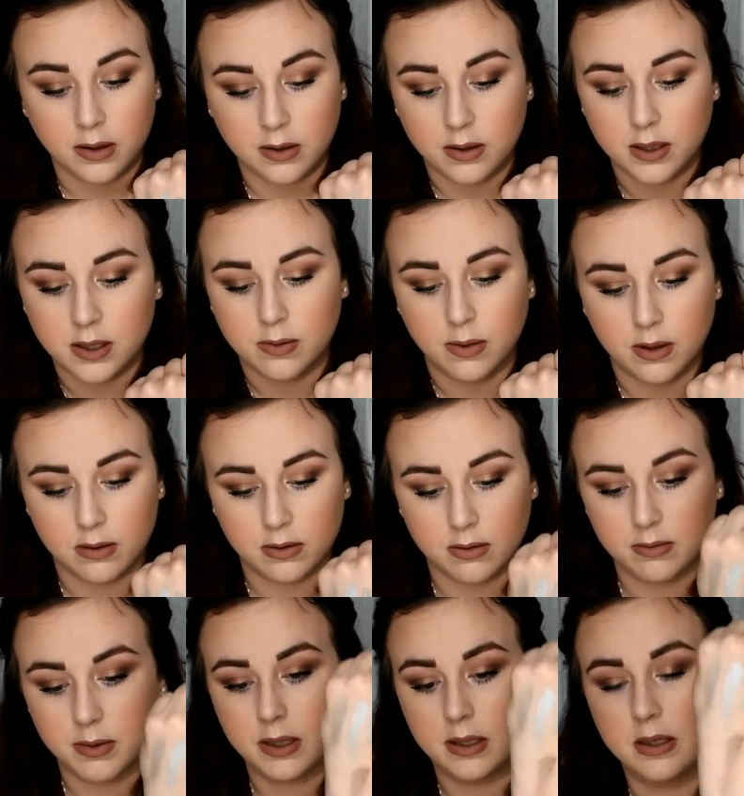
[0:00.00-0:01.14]
this one, oh
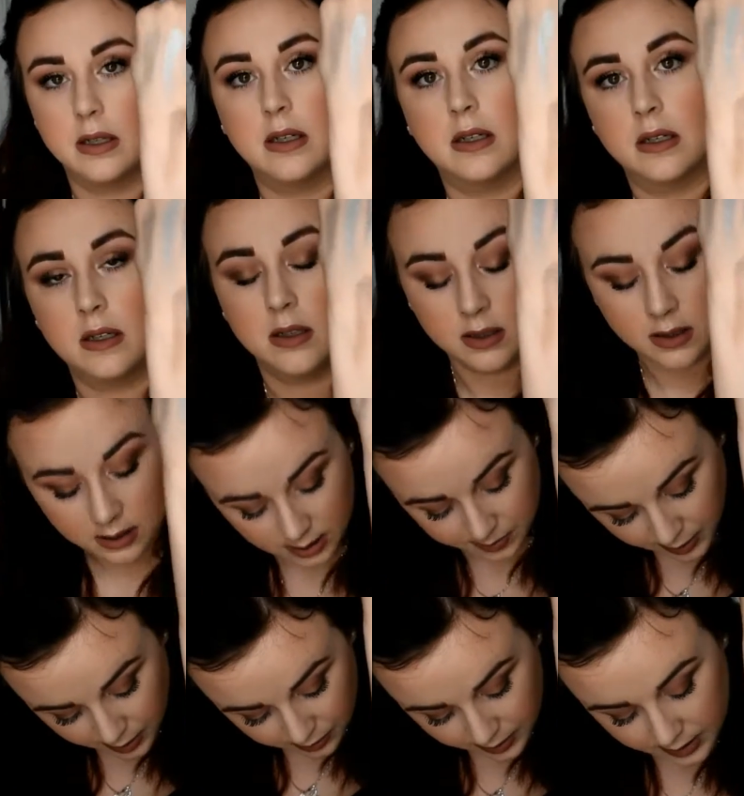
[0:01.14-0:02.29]
my god, that's
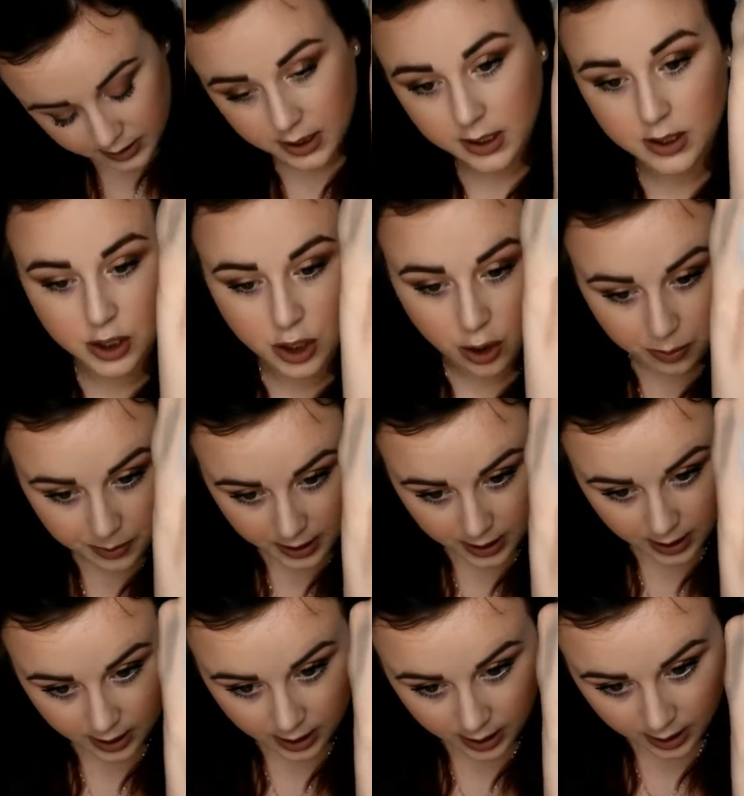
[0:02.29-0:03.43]
beautiful. It's like a
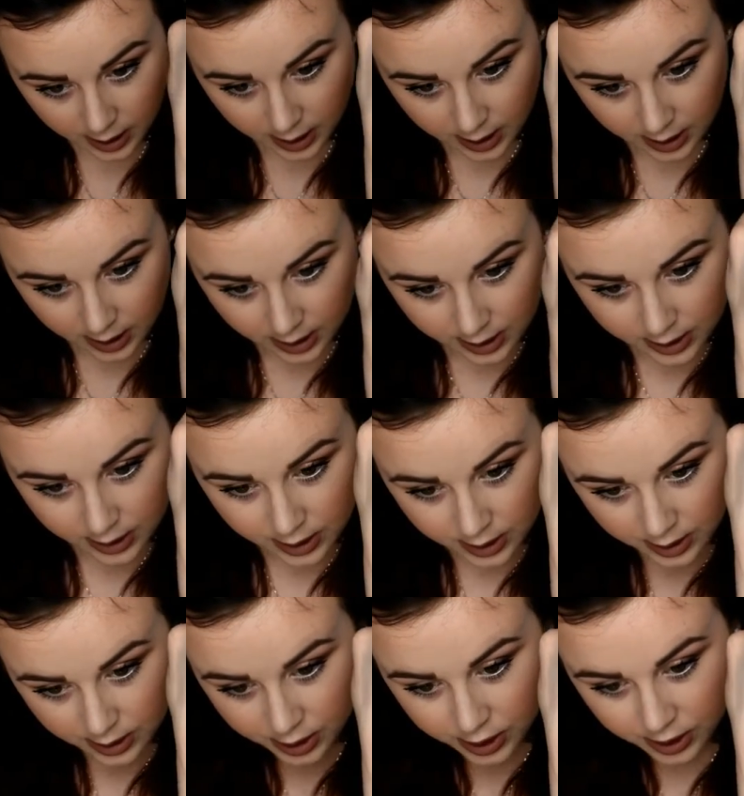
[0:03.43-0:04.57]
taupey
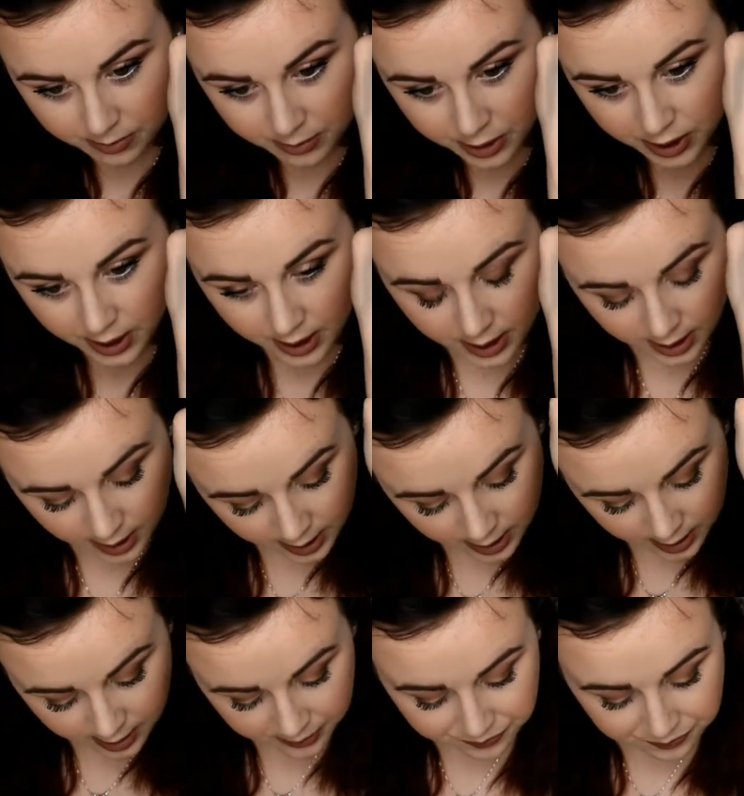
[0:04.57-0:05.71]
shimmer shade
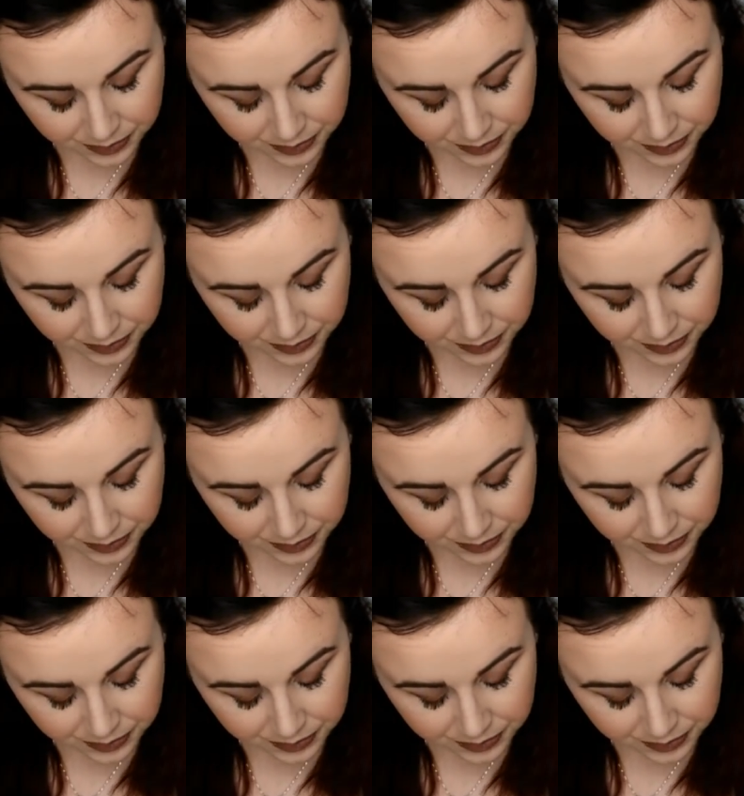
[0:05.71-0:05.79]
here.